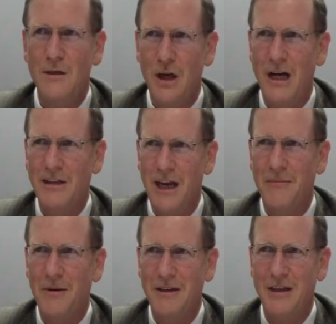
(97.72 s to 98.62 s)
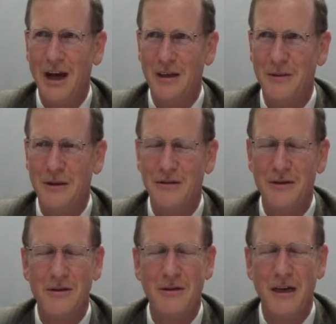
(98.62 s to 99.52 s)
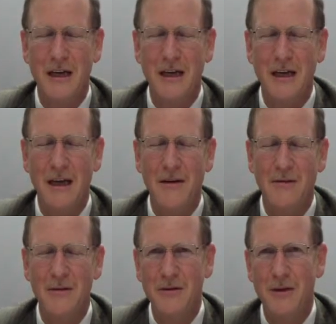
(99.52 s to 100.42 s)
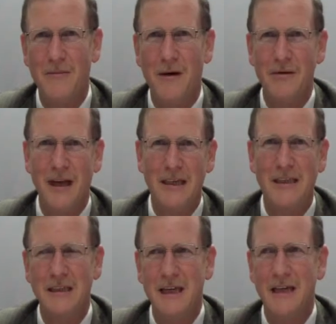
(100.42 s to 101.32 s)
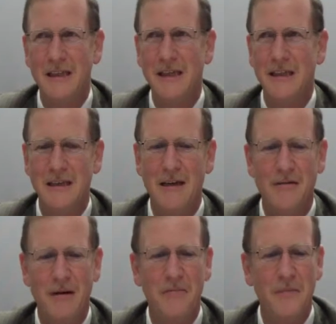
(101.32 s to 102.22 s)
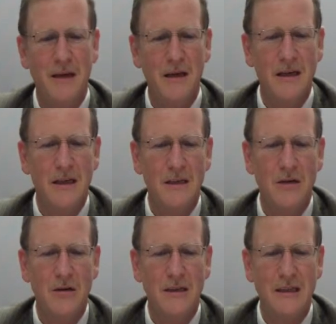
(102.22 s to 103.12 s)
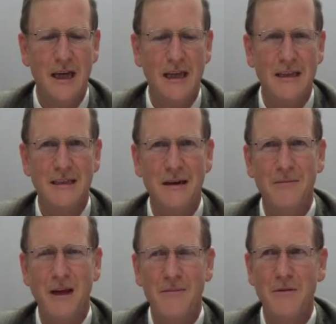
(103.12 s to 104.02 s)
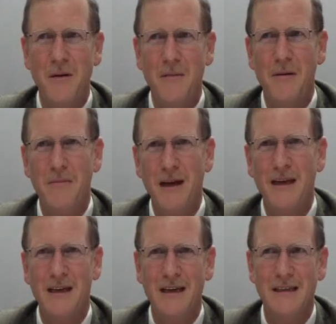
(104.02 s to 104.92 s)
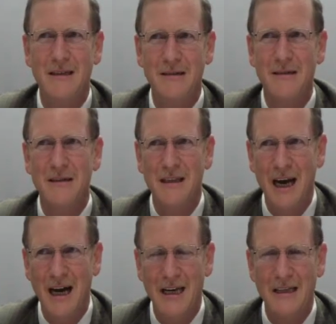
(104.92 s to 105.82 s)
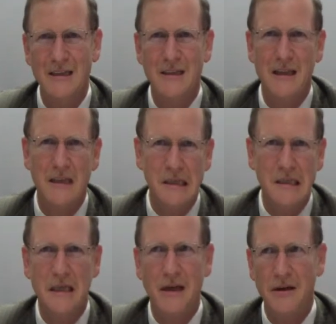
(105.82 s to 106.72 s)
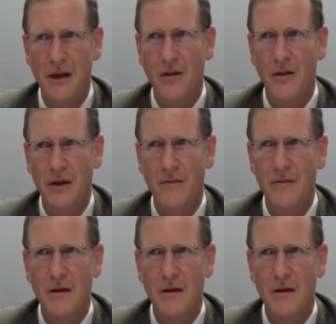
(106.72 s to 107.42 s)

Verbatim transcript: Johns Hopkins Hospital. So he, uh, we talk about exercising, etc. So he said that sometimes people make a certain diets and it's not healthy.